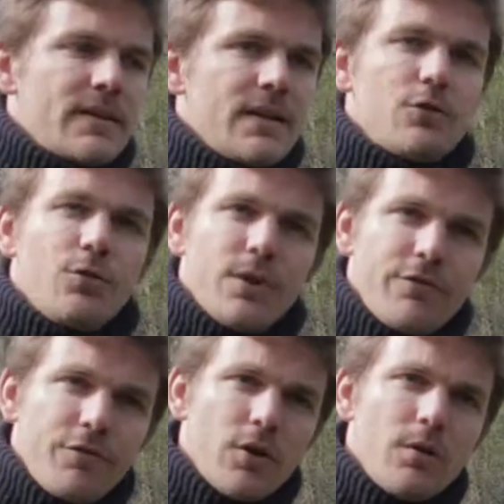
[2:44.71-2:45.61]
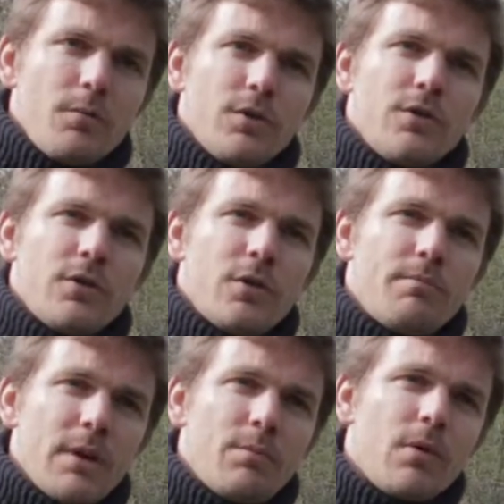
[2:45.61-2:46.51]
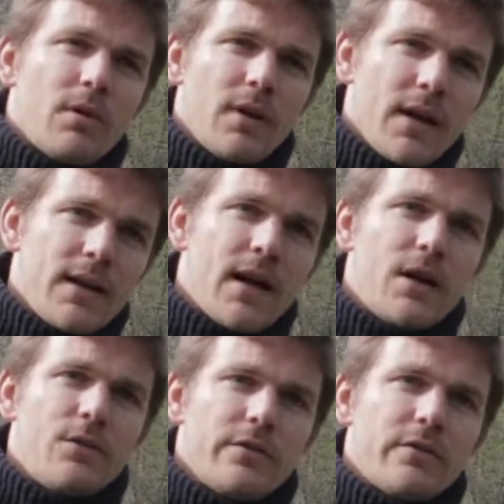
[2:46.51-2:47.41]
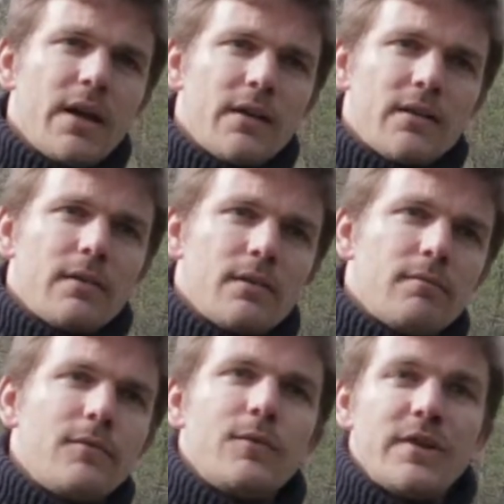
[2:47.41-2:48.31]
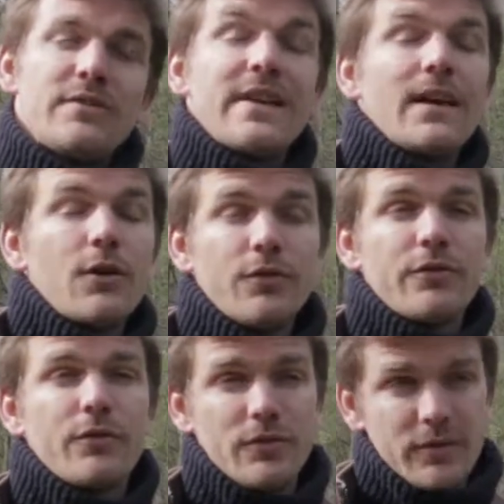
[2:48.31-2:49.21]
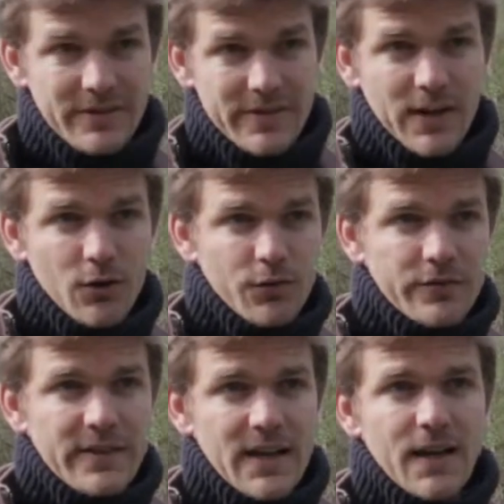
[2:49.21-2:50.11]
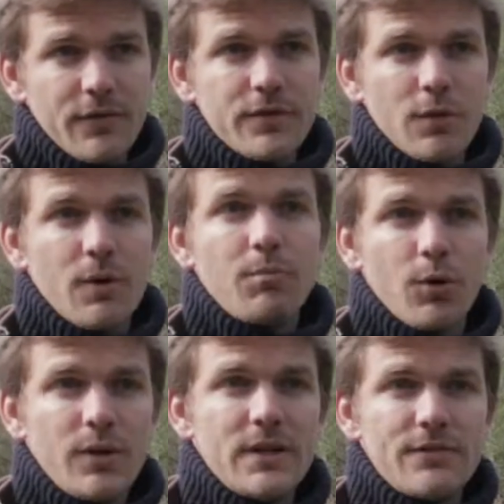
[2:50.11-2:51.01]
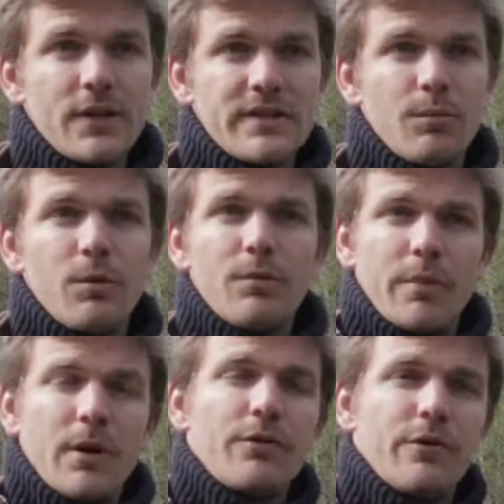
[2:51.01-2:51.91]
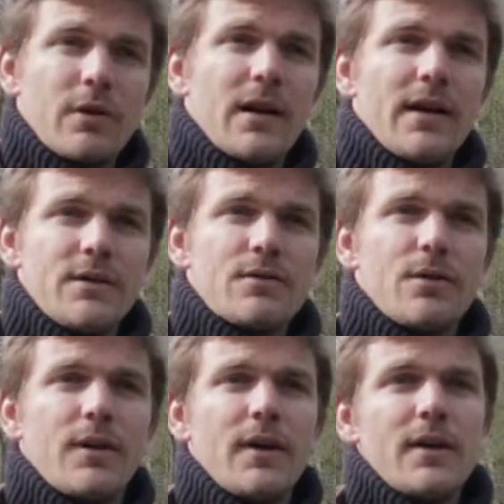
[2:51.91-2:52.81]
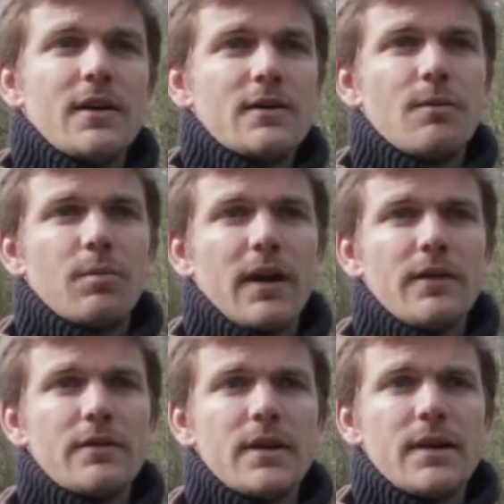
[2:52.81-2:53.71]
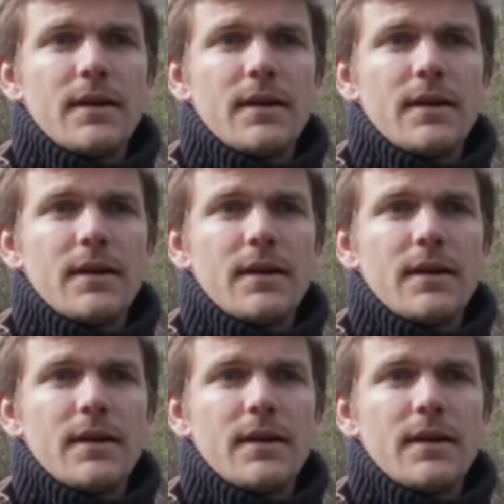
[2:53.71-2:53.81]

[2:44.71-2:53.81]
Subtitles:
Then to inform, you know, people in house and the stakeholders they have, so employees, for example, but also clients or suppliers.